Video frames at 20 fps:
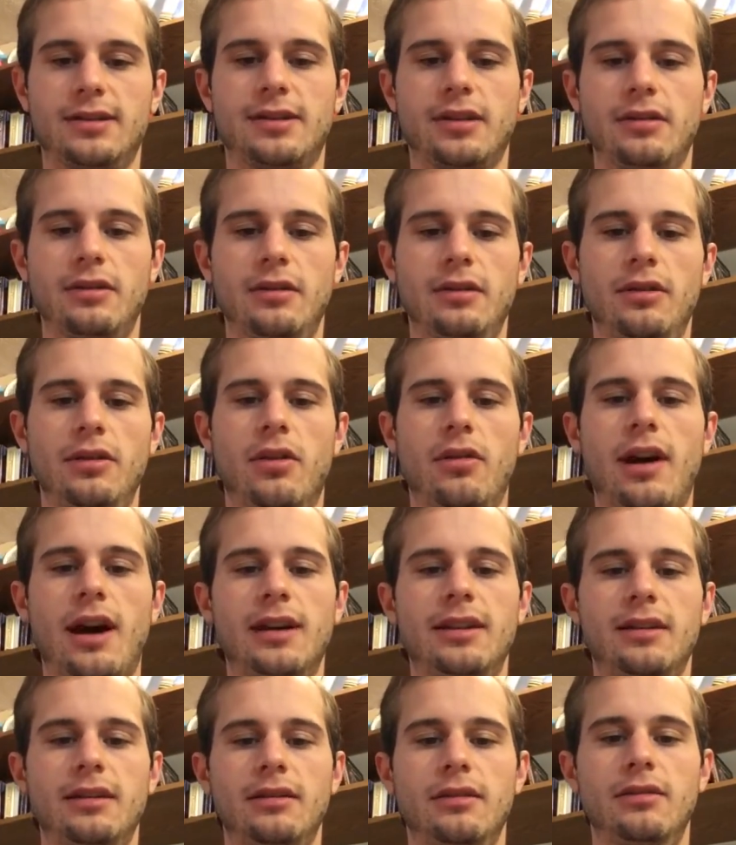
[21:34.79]
So you
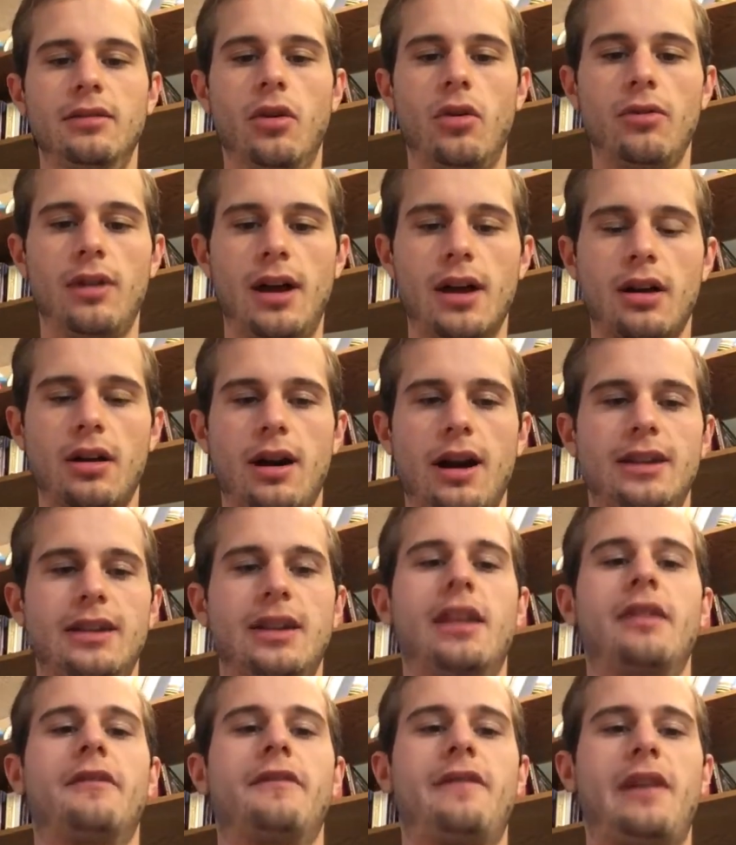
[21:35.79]
don't, you no longer
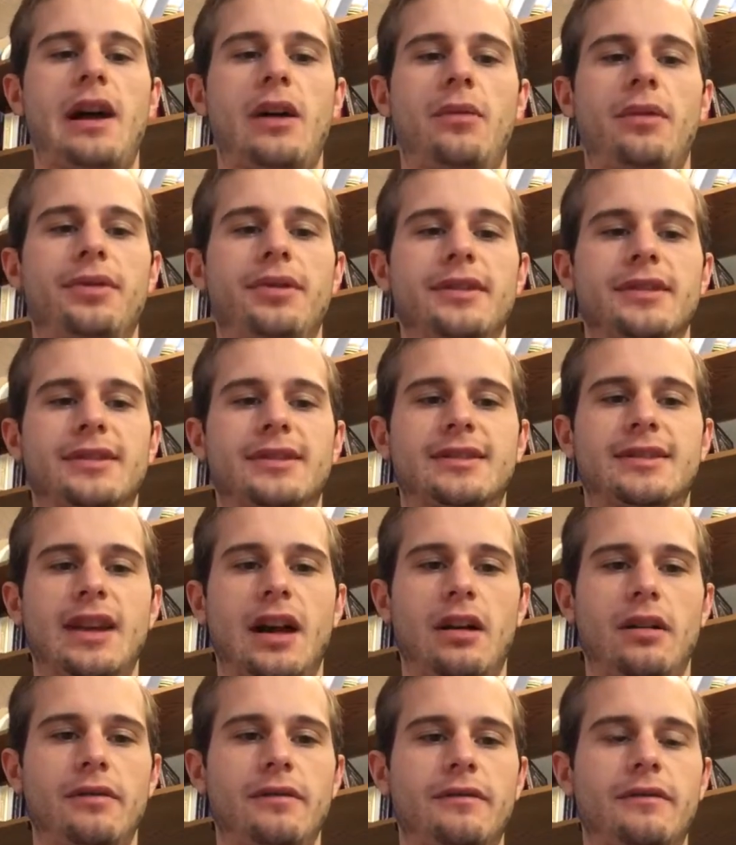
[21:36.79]
identify with the
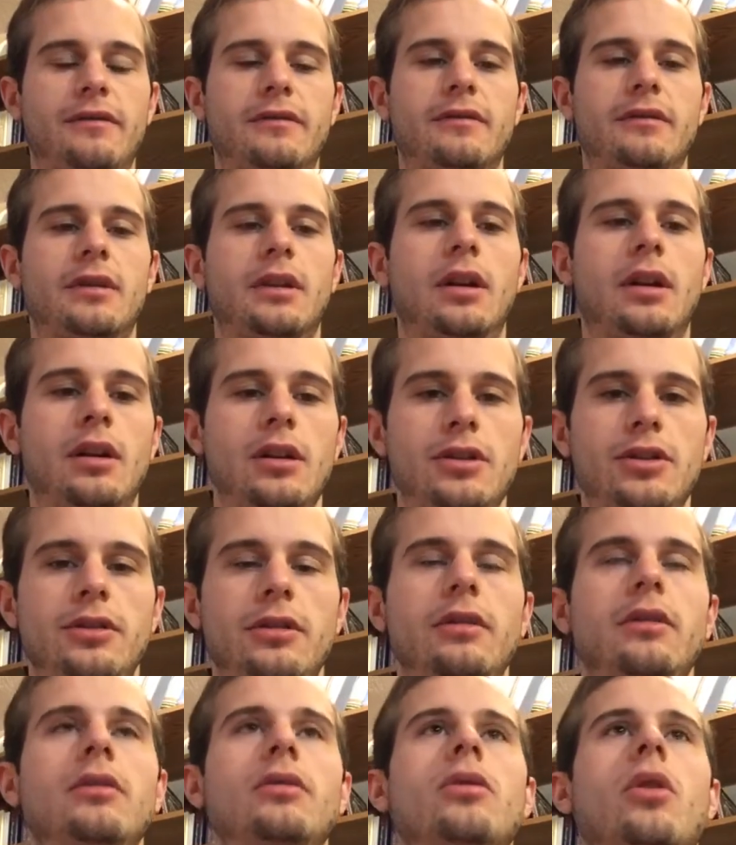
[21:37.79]
self.
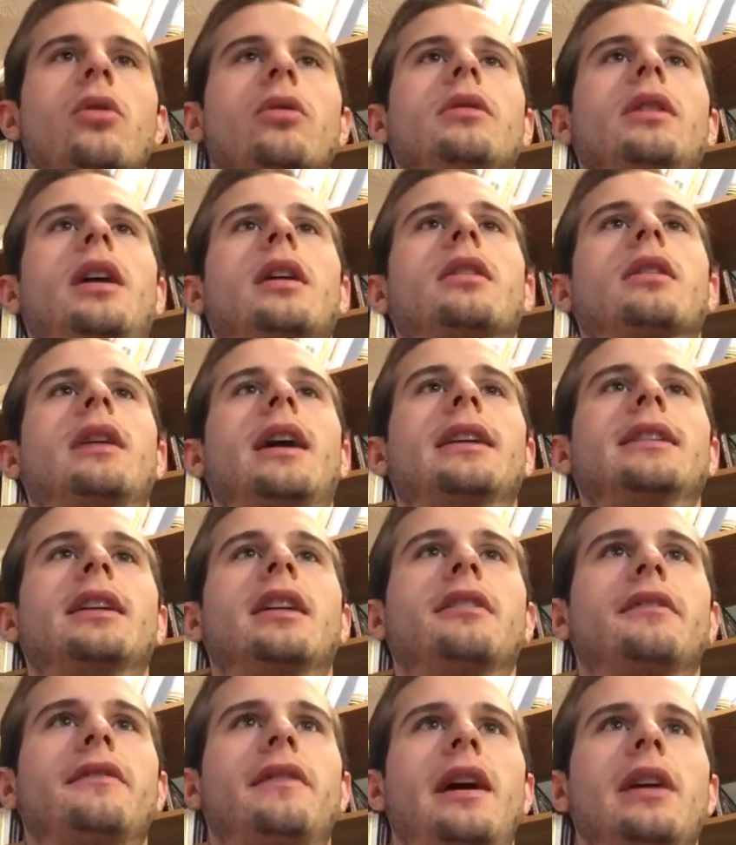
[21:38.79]
You no longer
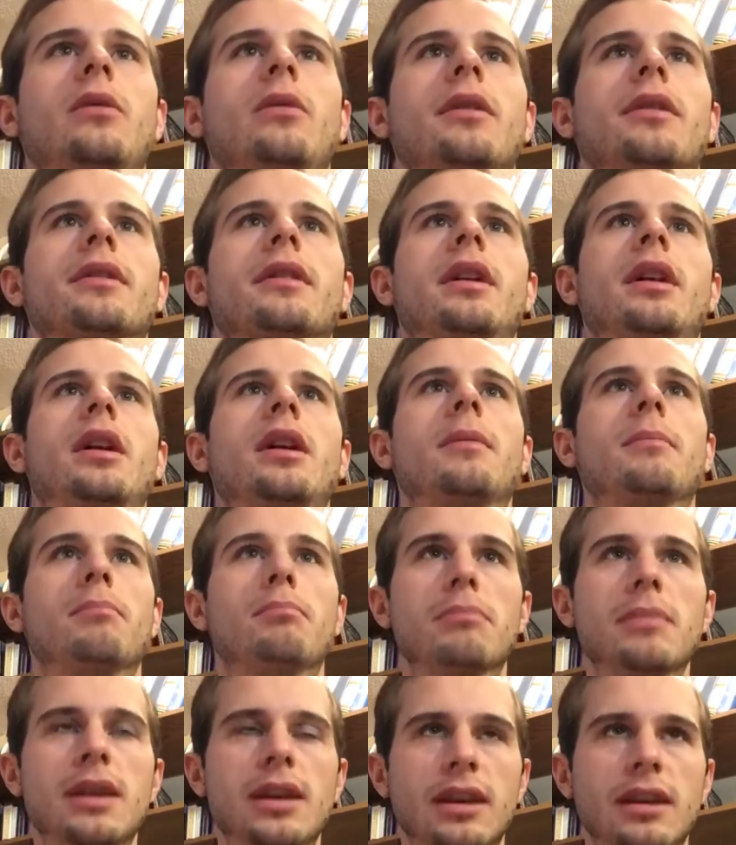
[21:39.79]
identify with
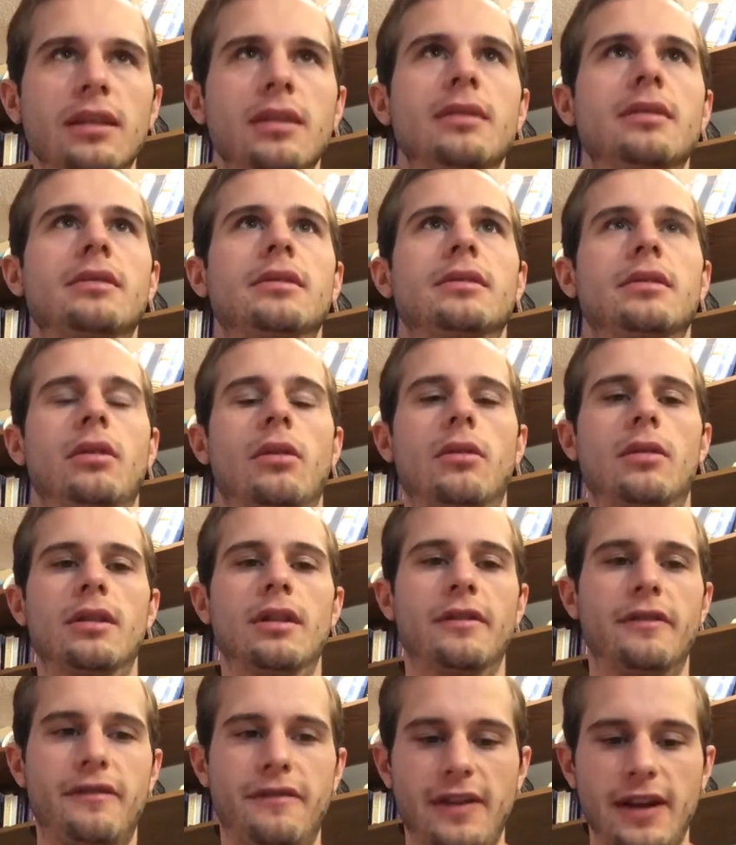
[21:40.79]
me or
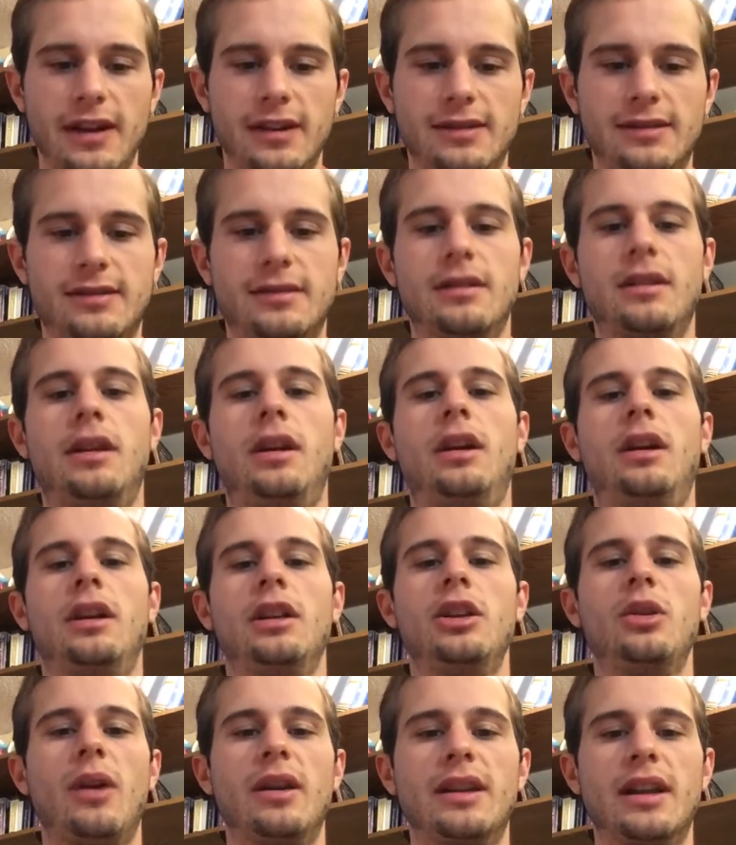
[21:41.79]
the face,
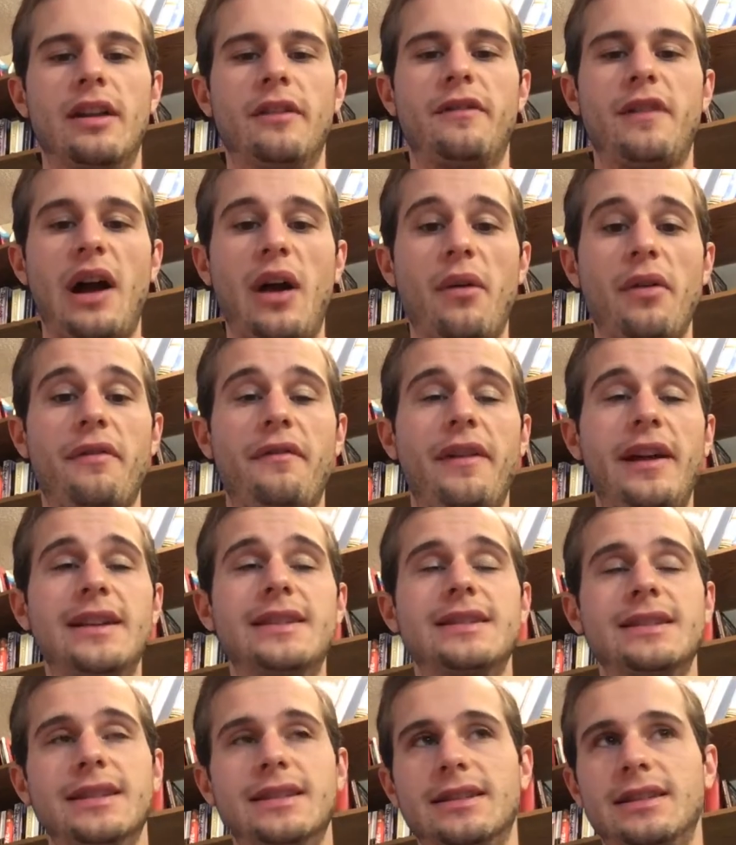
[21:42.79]
you identify with
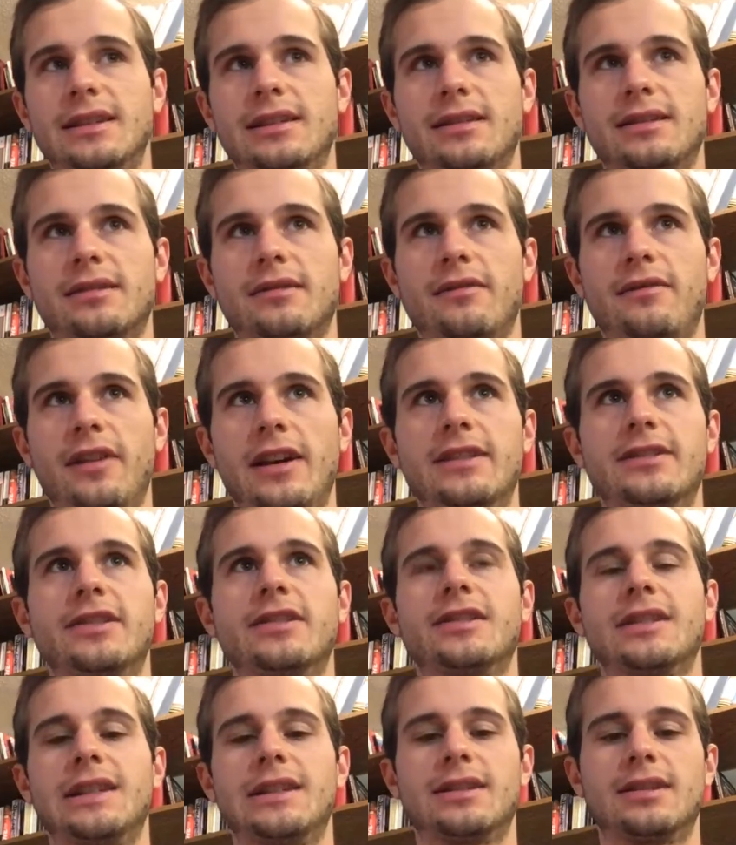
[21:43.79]
facelessness.
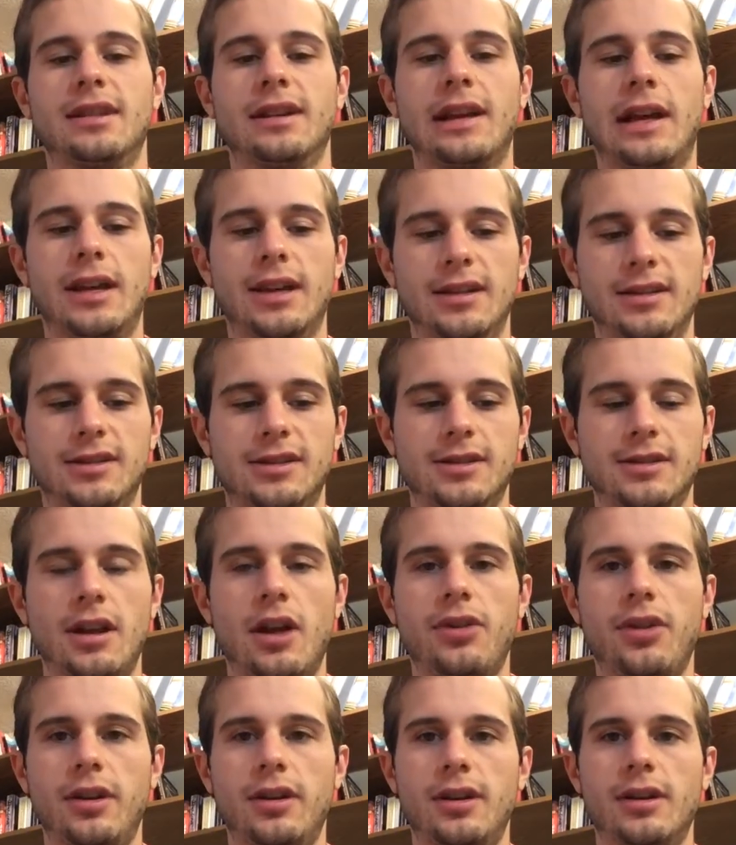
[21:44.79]
Facelessness, again, is
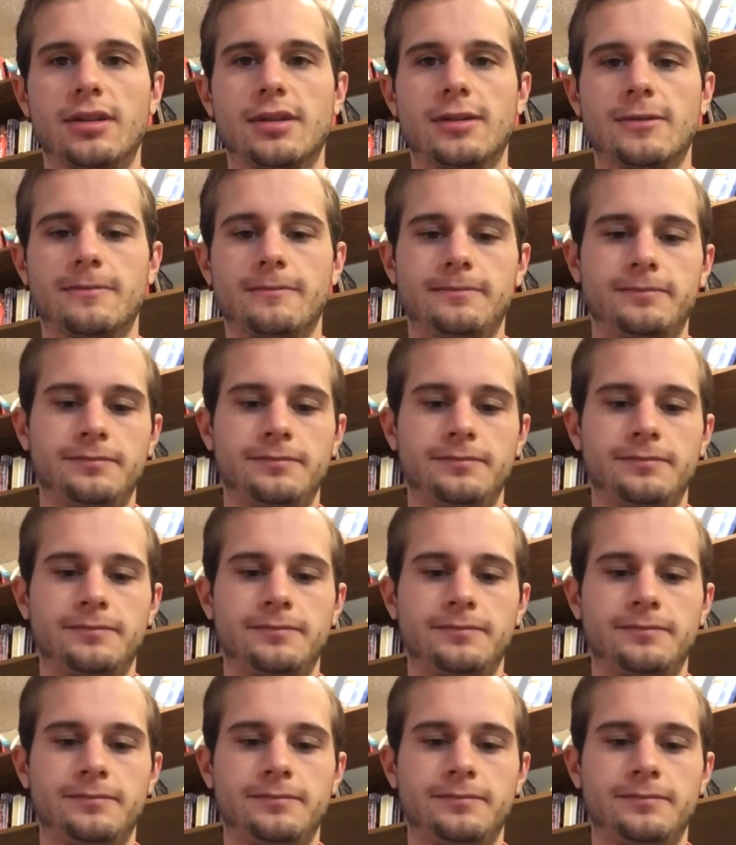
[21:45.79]
nothingness.